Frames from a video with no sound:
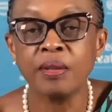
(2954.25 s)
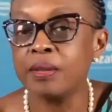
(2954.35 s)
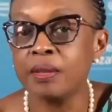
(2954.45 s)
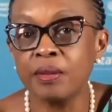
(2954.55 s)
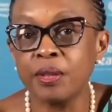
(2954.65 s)

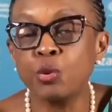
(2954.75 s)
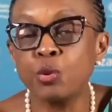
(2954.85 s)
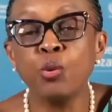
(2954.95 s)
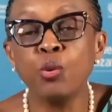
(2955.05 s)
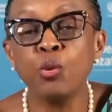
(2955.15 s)

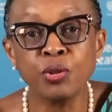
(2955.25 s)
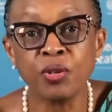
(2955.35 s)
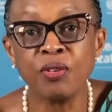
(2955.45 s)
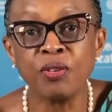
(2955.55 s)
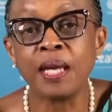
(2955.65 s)
the
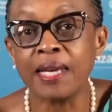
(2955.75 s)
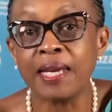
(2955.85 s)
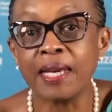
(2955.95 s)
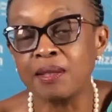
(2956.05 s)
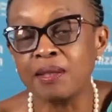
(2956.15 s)
tools of
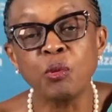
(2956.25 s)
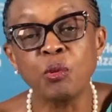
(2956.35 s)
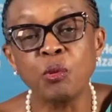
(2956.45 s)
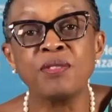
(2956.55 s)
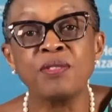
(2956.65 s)
science, the
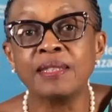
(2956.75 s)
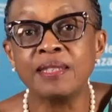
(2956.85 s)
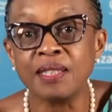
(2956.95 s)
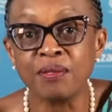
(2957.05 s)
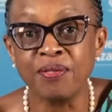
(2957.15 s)
most
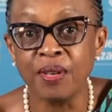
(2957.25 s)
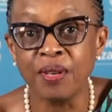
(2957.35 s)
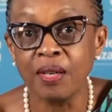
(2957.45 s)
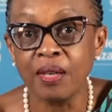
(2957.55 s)
effective